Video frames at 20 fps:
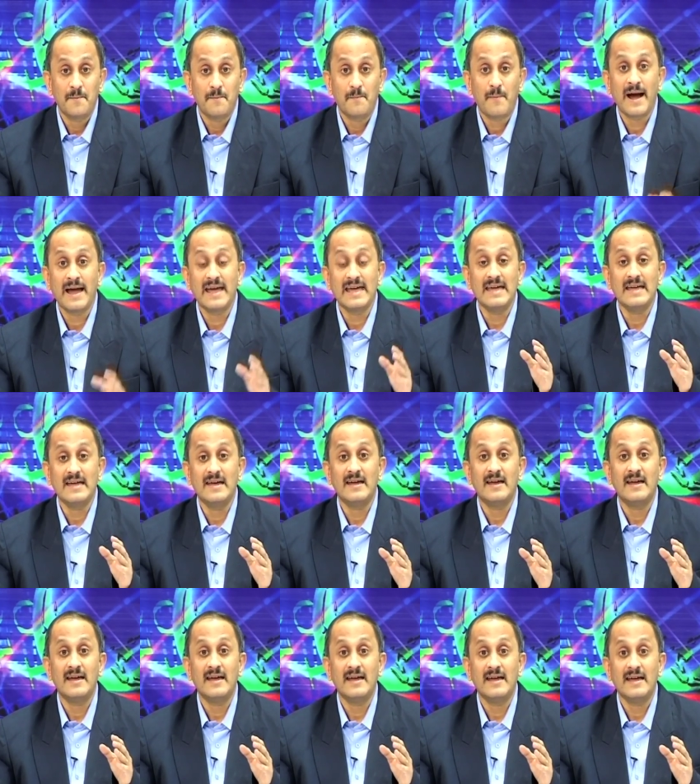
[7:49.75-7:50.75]
my
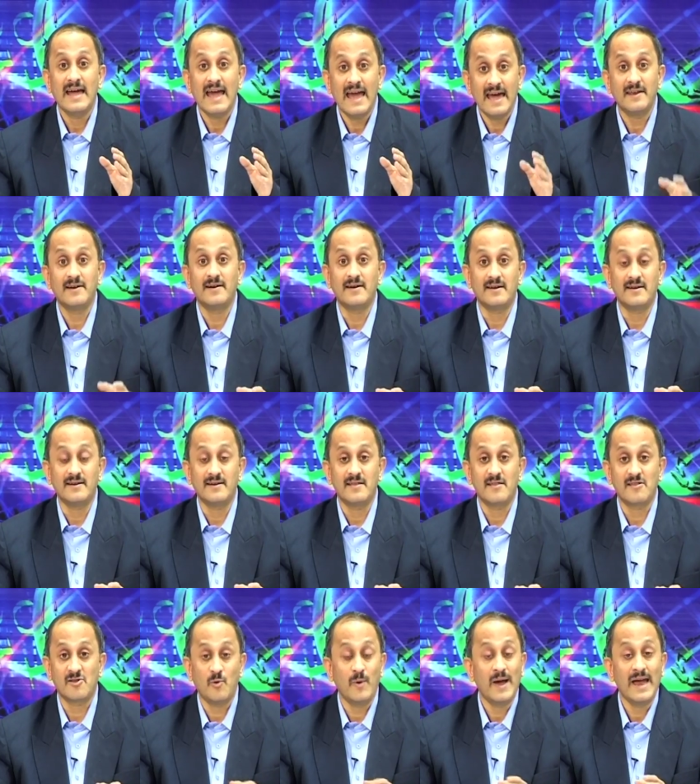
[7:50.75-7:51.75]
error,
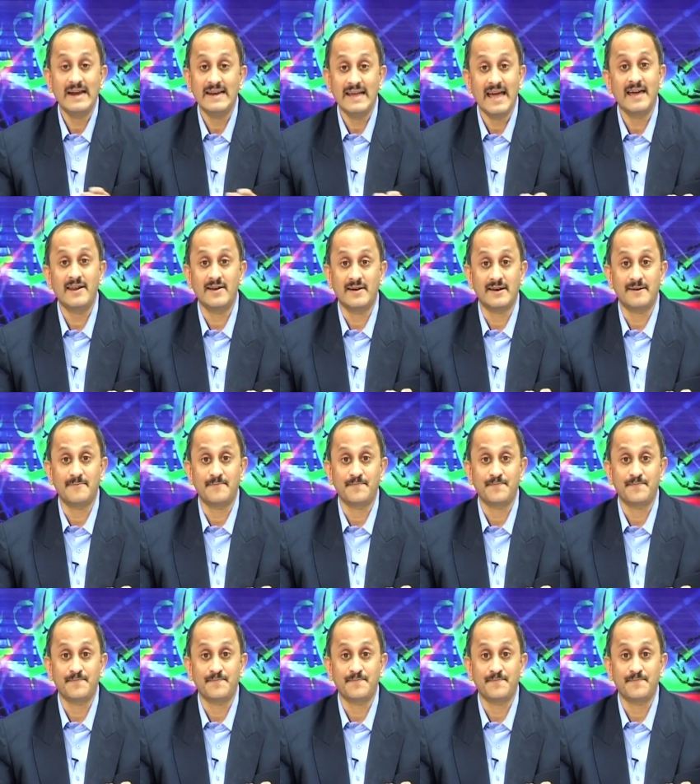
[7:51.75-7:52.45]
squared error